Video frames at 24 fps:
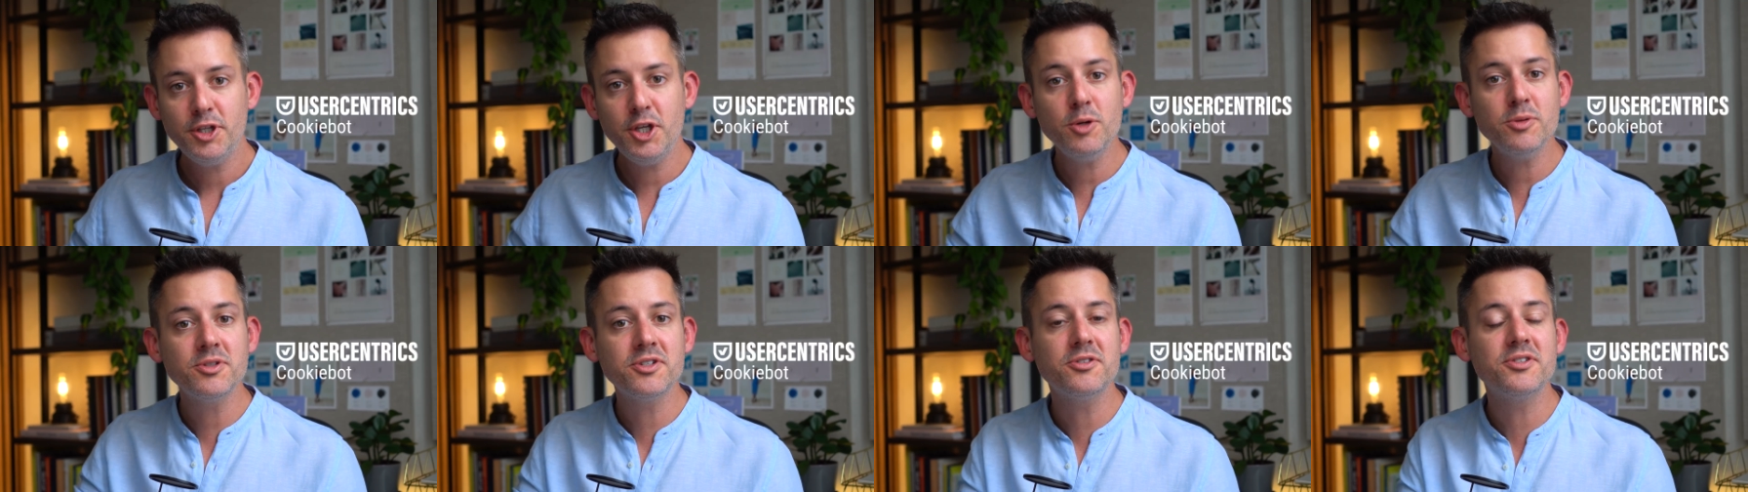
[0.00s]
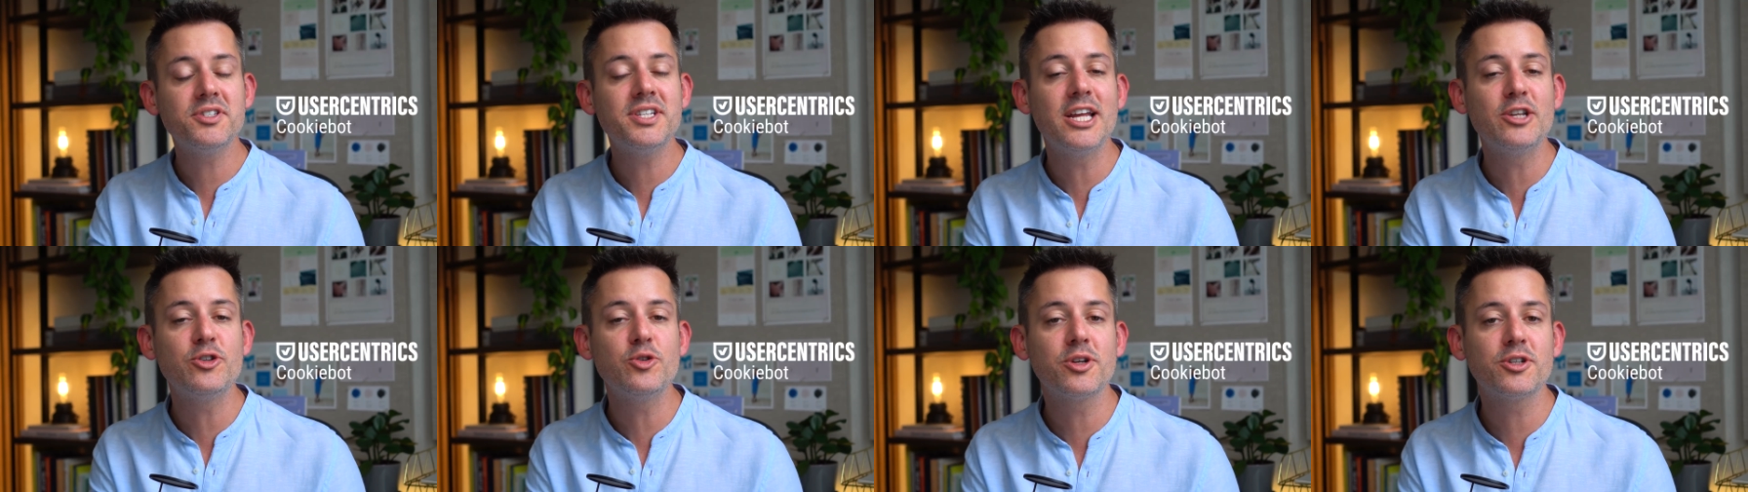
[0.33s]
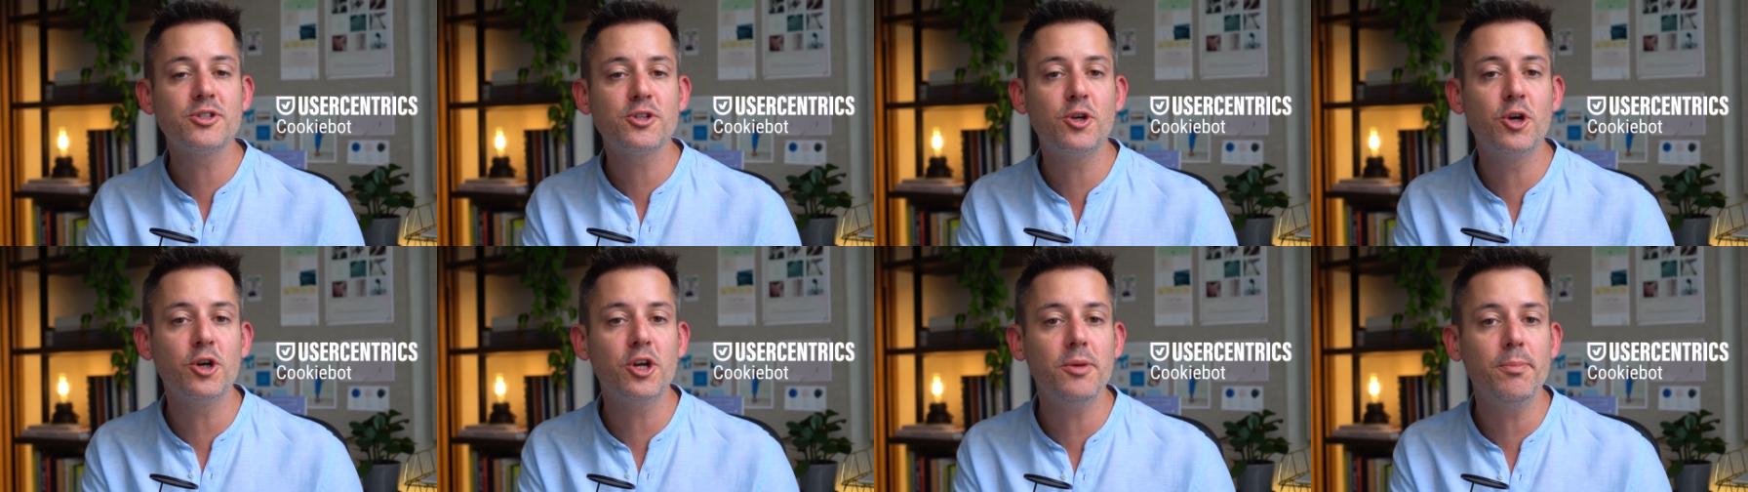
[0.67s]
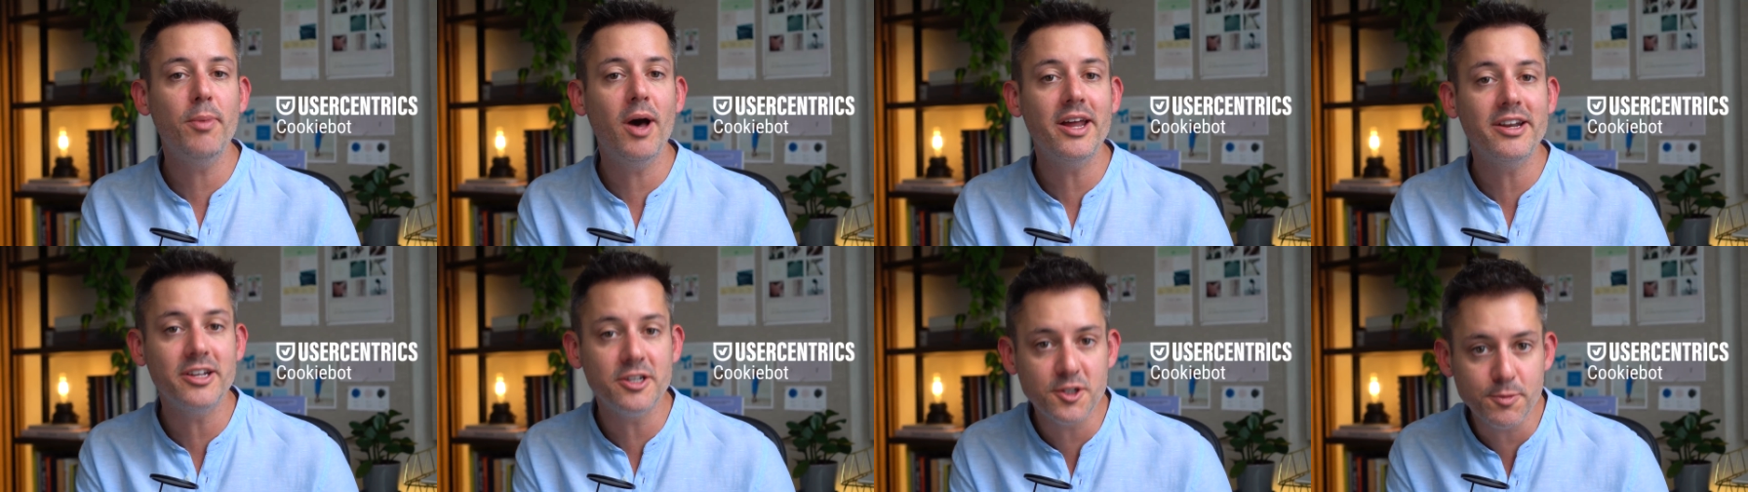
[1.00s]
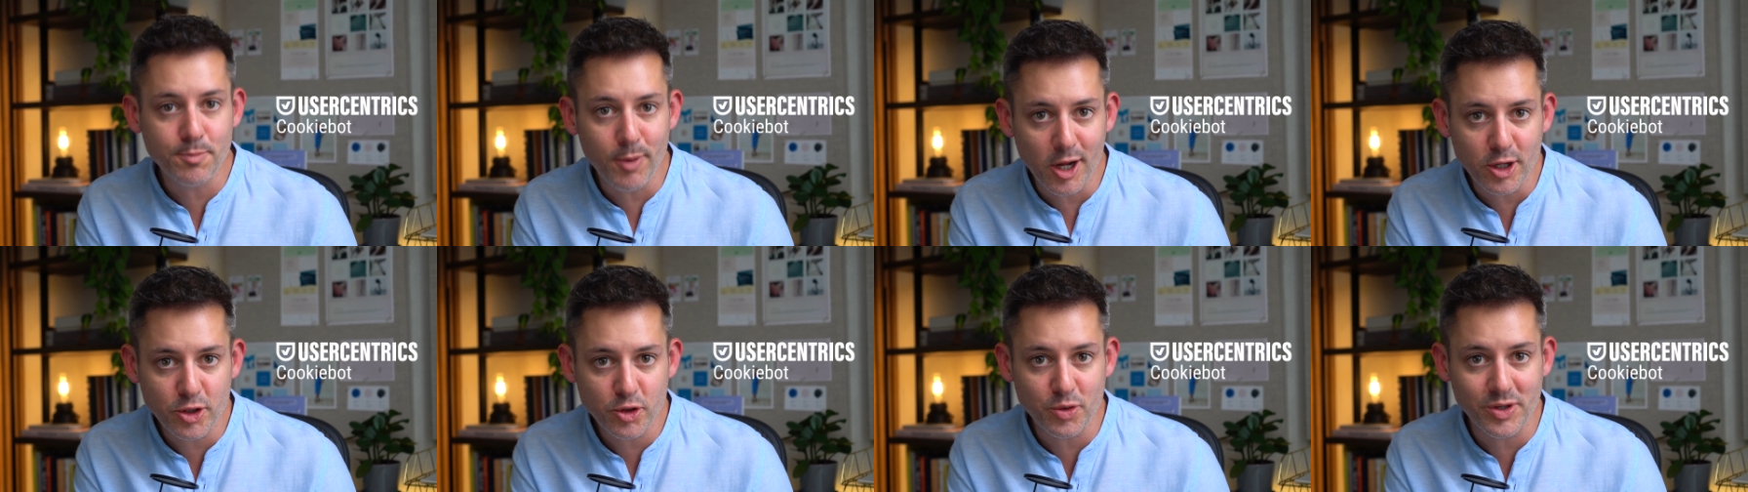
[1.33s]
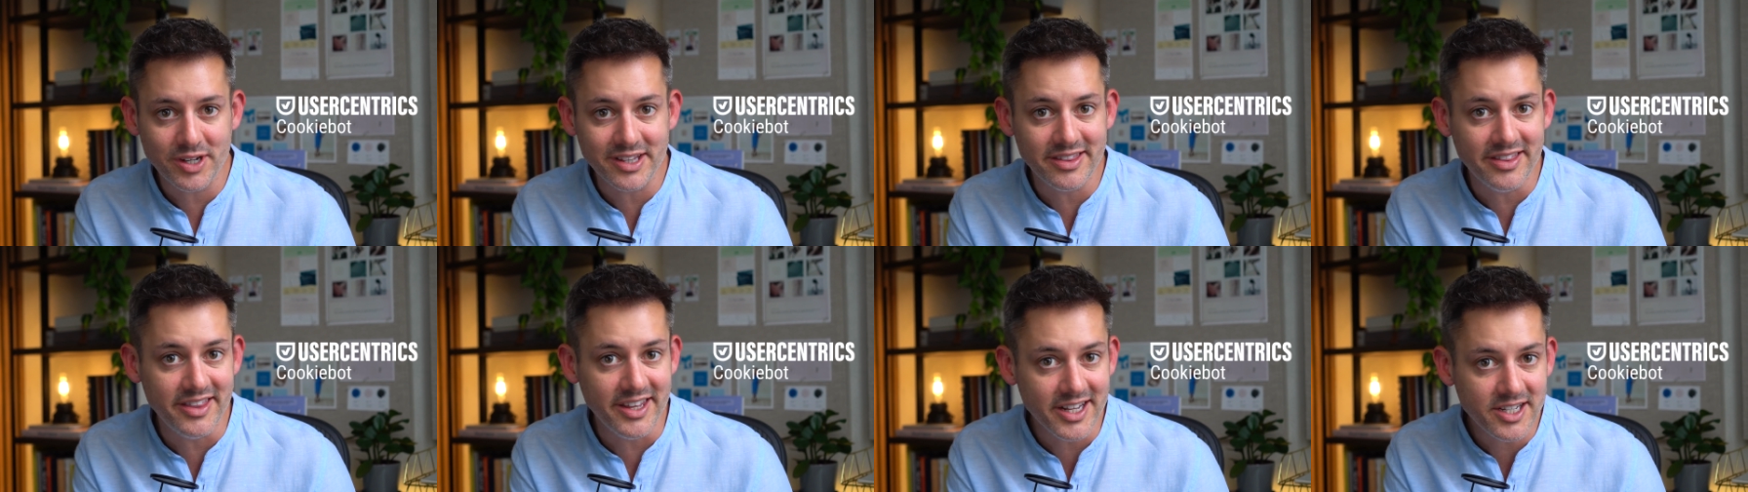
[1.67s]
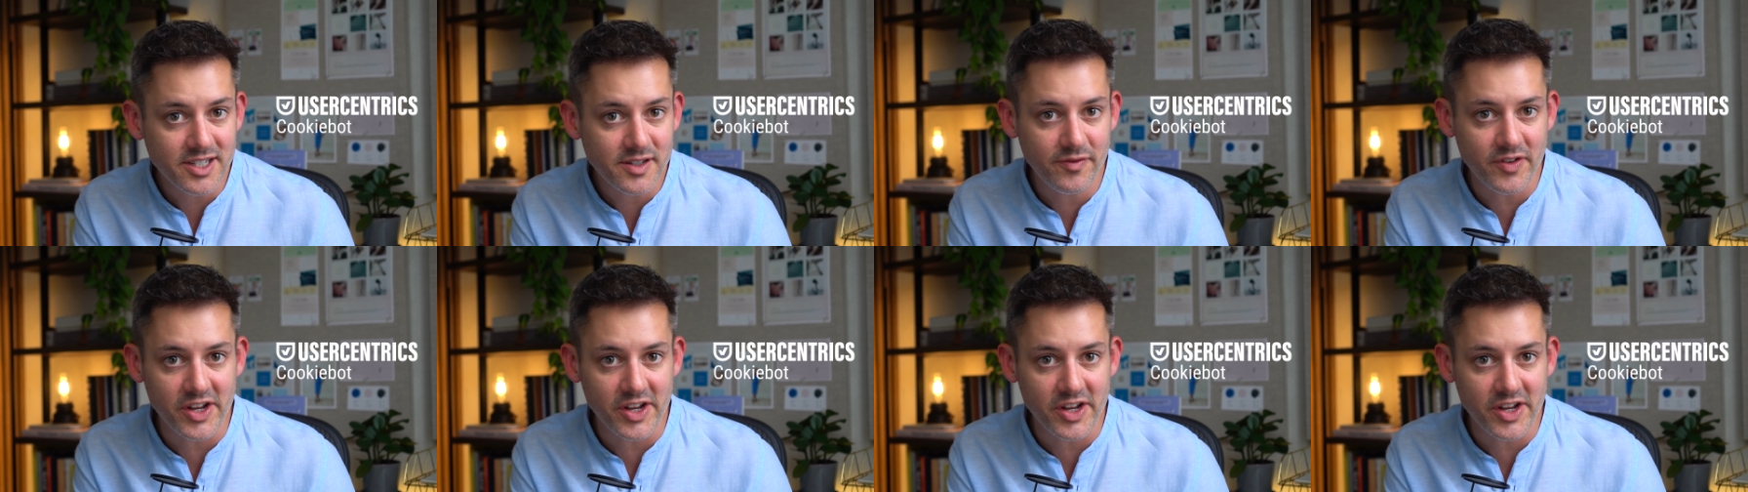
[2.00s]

Usercentrics Cookiebot is sponsoring this